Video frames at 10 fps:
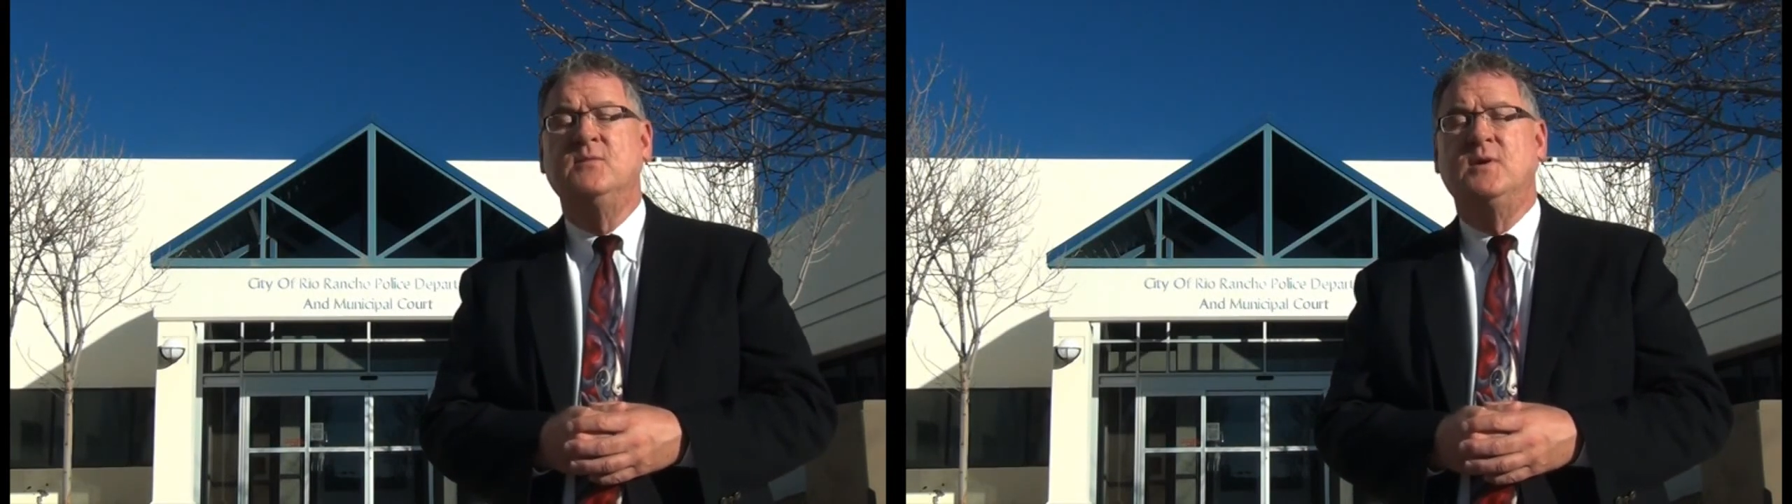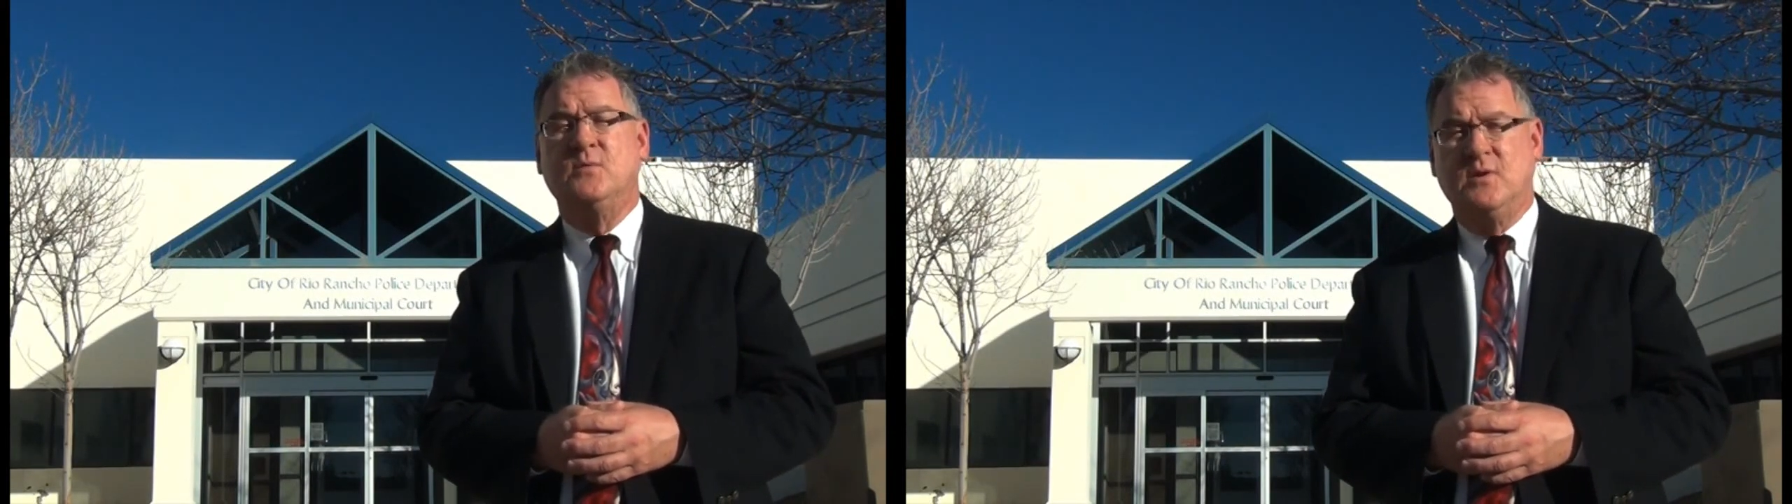
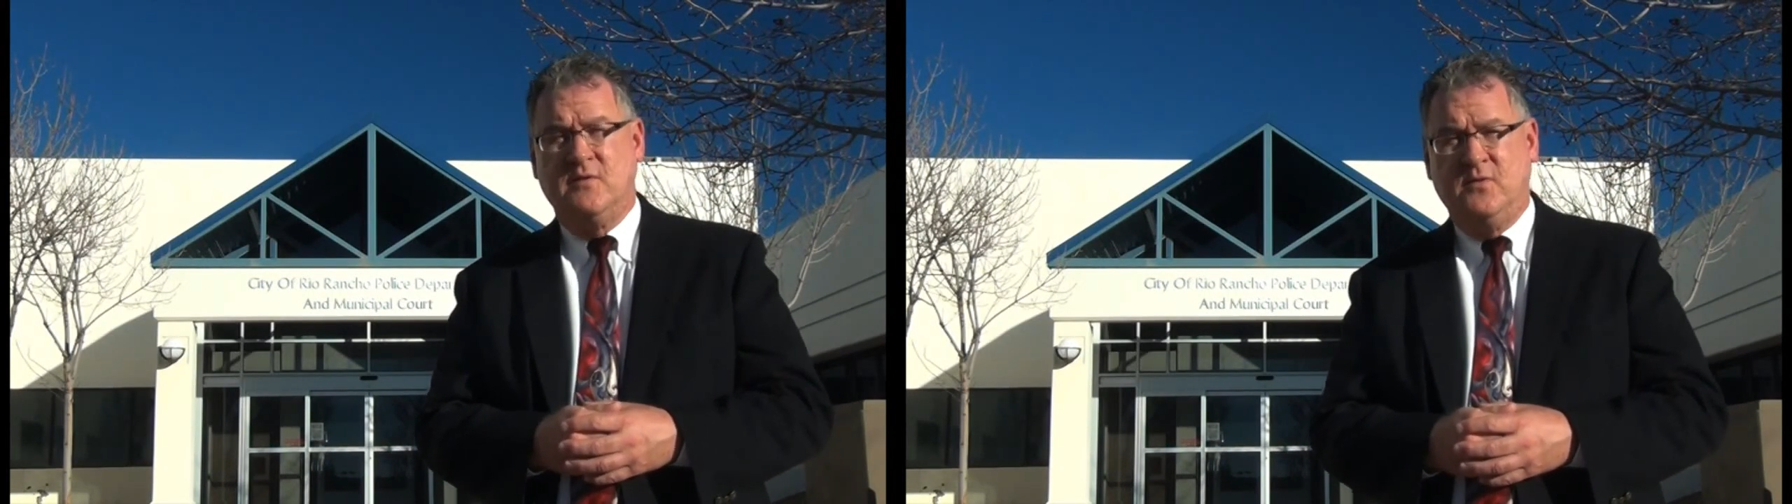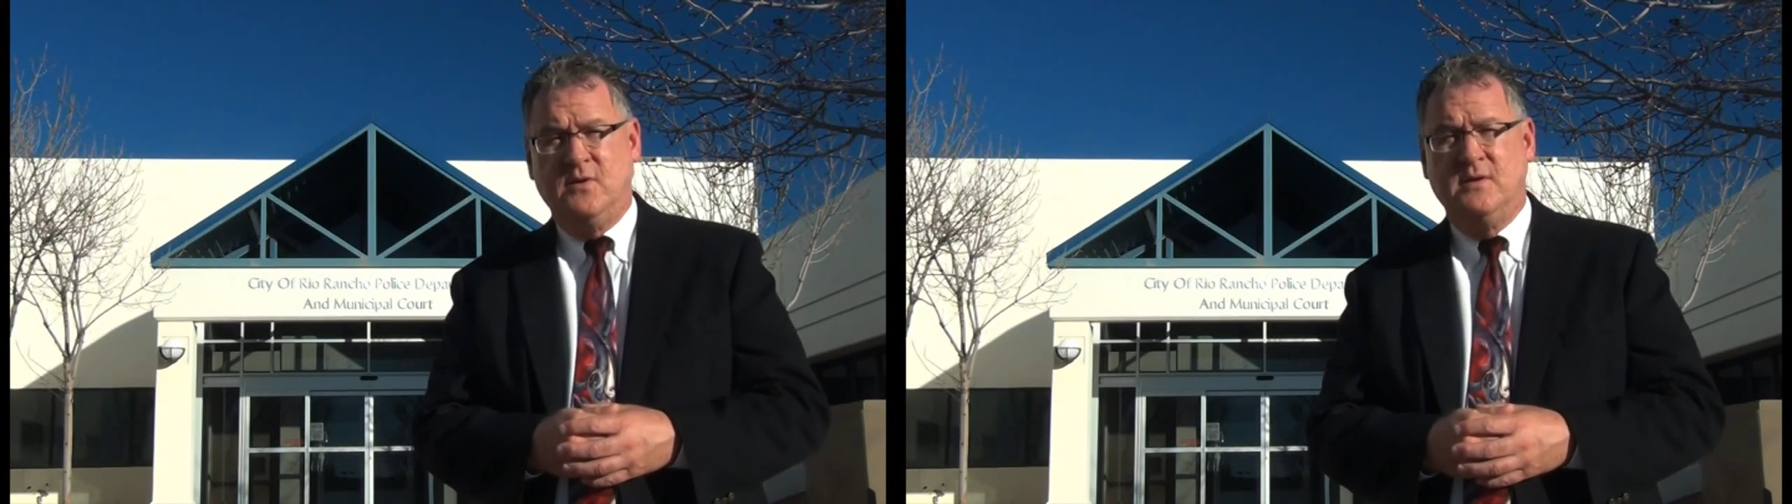they want to
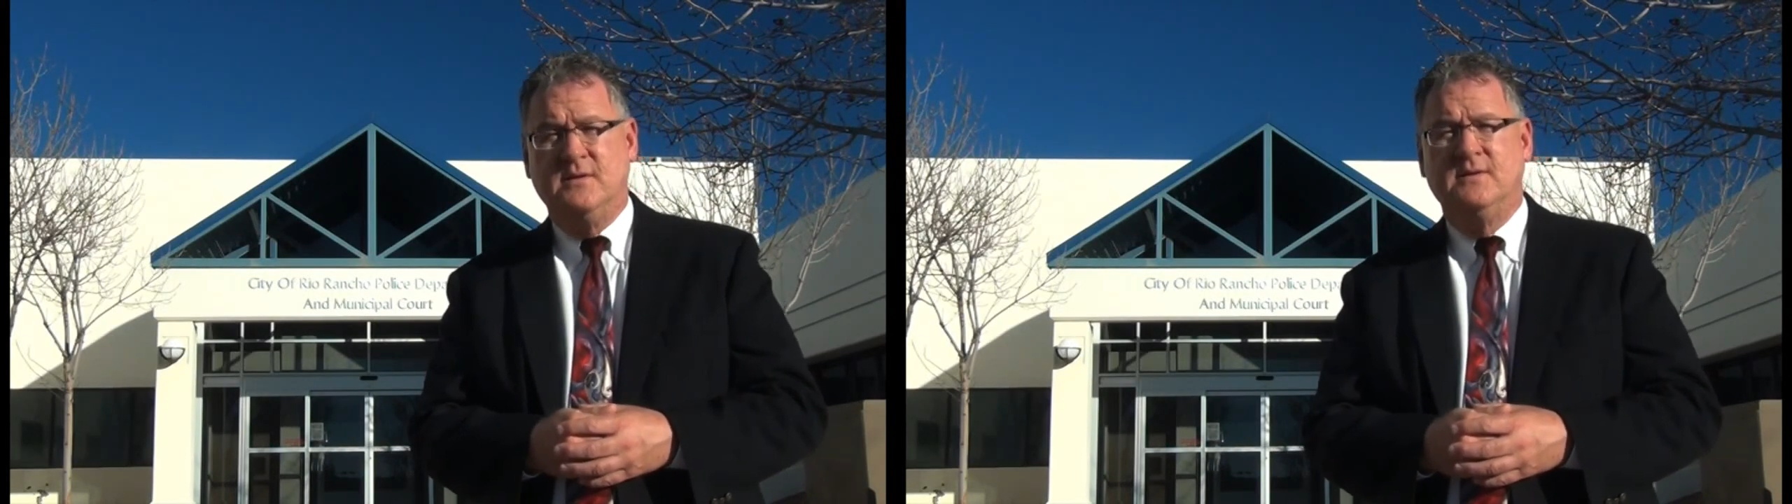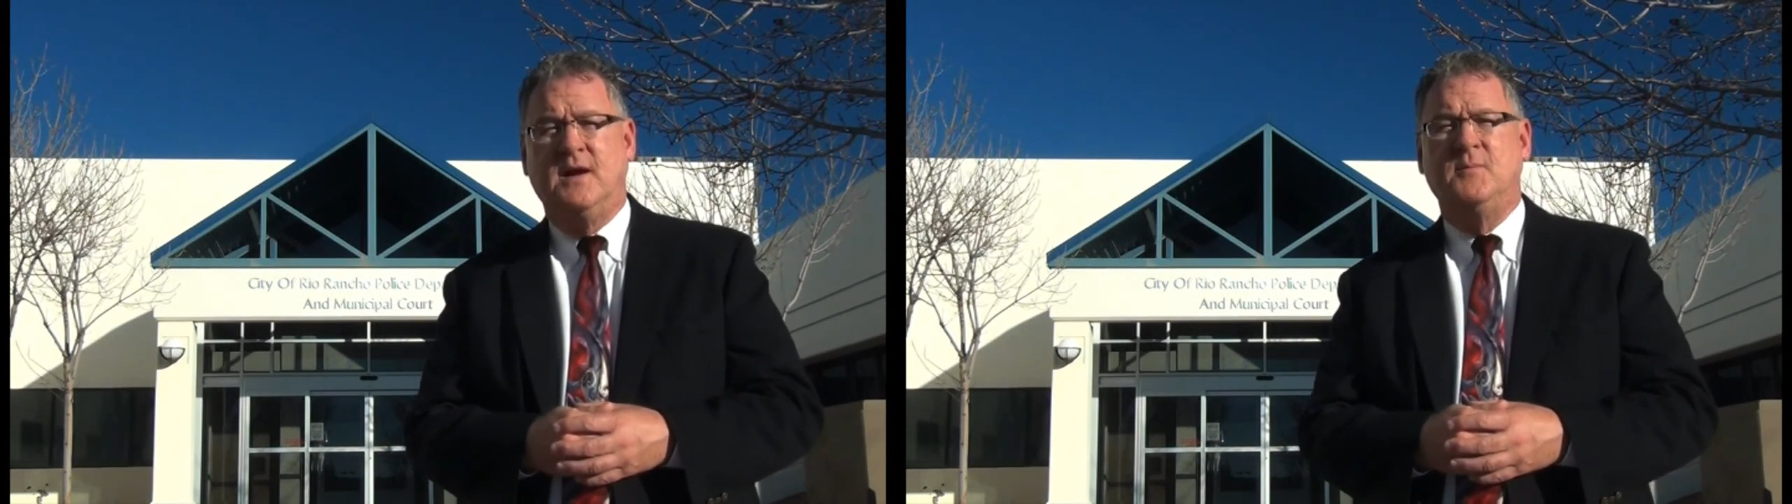work for it,